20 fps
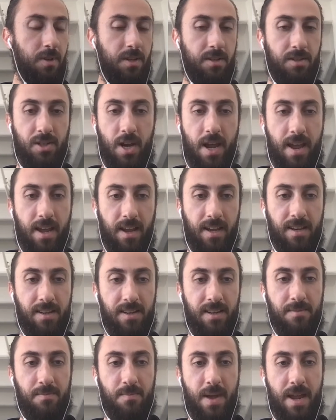with Cheng, he
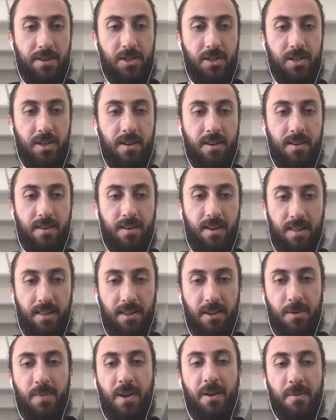did mention a
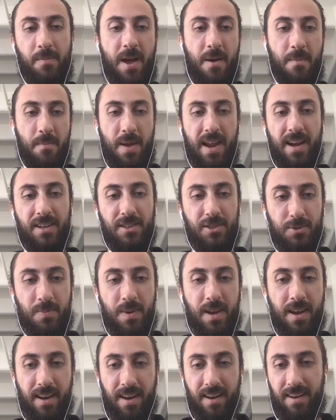little bit about
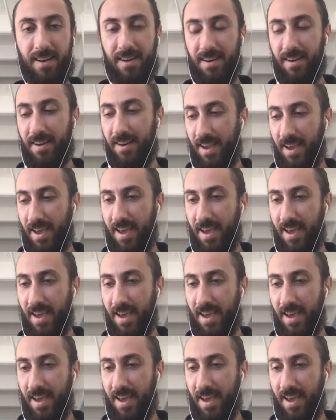management, and